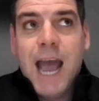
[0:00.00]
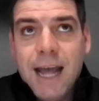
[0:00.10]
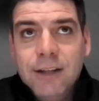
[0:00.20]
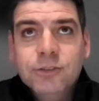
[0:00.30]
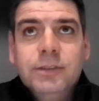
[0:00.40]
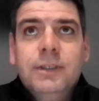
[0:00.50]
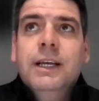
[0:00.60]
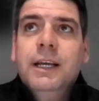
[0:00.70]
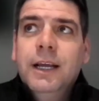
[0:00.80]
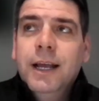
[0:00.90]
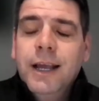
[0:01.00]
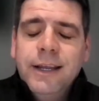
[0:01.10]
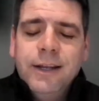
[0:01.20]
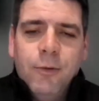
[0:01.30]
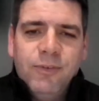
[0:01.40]
And
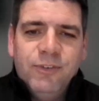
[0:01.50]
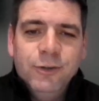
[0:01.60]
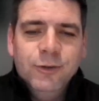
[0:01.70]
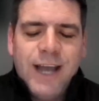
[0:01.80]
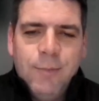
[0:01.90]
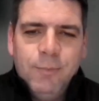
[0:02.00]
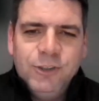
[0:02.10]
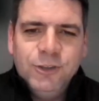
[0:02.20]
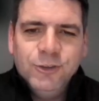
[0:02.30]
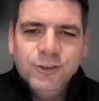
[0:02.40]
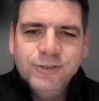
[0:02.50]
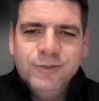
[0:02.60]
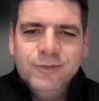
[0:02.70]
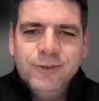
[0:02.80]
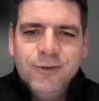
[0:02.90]
you know, we've still got ambitions
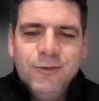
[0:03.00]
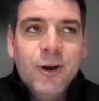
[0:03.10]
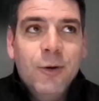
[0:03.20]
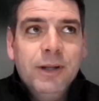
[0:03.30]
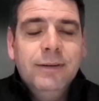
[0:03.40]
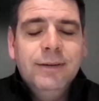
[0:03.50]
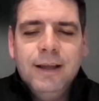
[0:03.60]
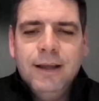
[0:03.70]
of growing.